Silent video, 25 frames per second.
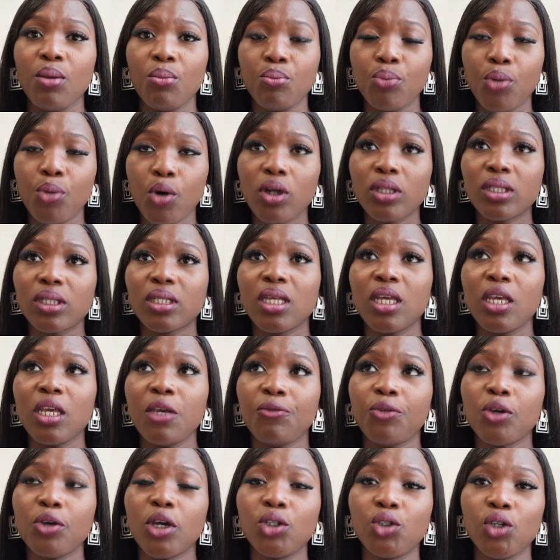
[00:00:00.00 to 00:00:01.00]
But
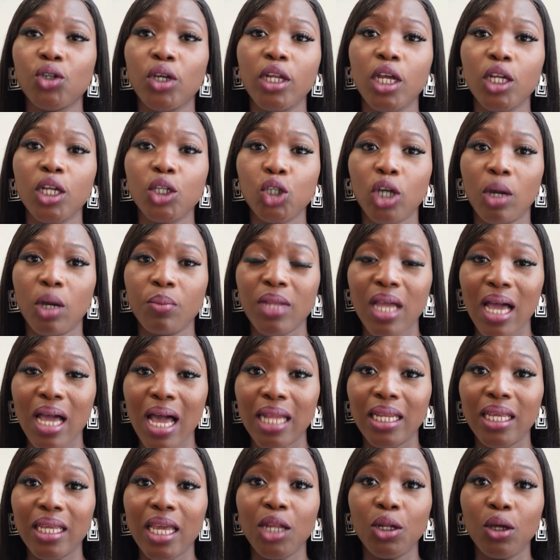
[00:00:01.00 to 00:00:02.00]
if you are doing a job that
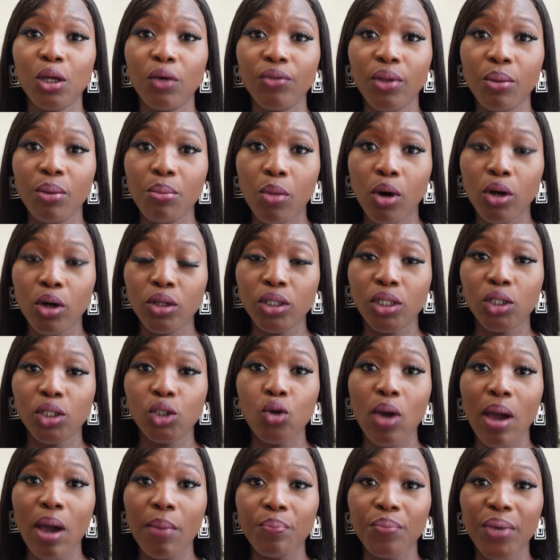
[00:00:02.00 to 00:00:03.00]
at the end of the month
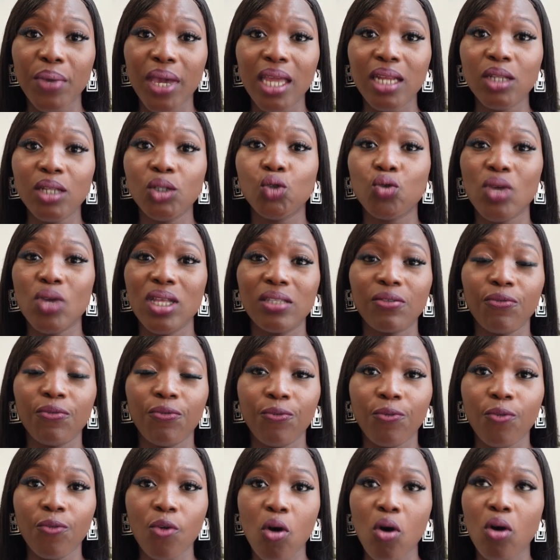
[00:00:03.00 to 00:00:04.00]
you are paid
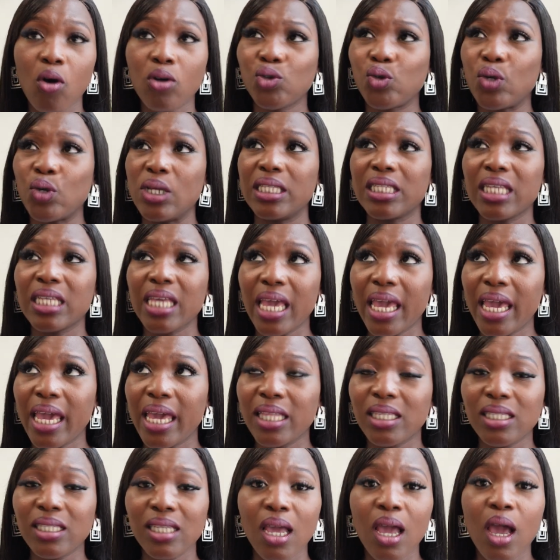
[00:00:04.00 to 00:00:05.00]
24,
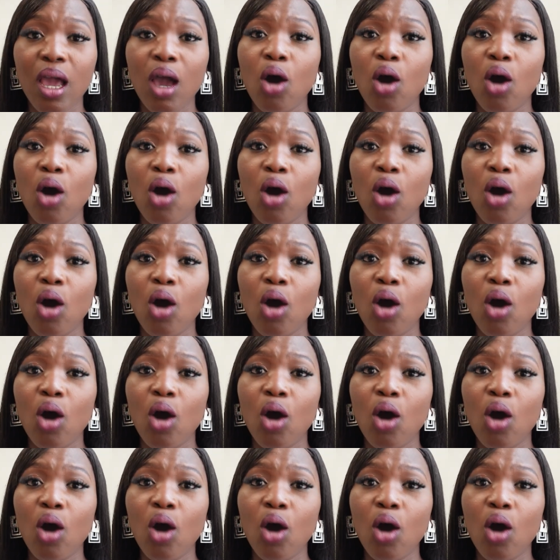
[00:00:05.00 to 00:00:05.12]
28,